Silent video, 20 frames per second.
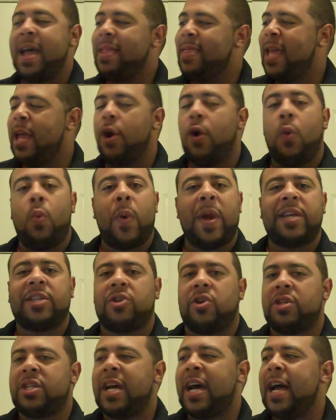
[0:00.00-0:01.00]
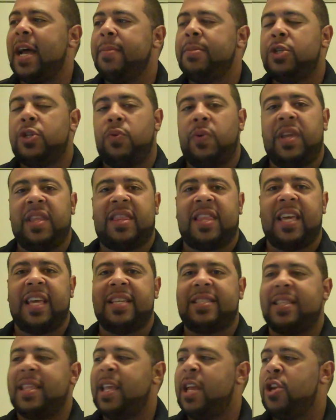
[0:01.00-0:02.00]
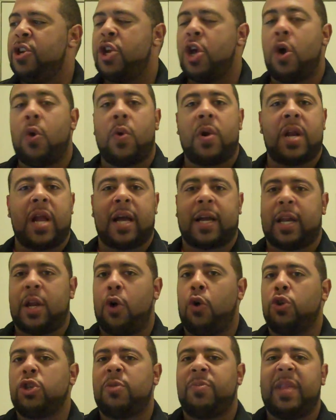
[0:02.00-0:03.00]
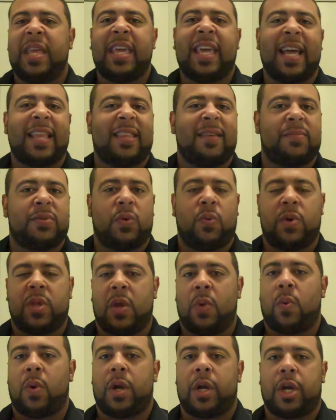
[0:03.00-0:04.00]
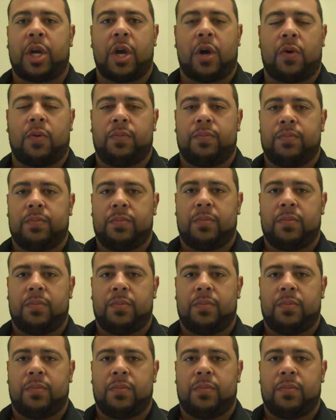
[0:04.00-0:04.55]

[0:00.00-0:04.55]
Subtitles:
They don't waste their time doing things they know are not going to ultimately get them to where they want to go.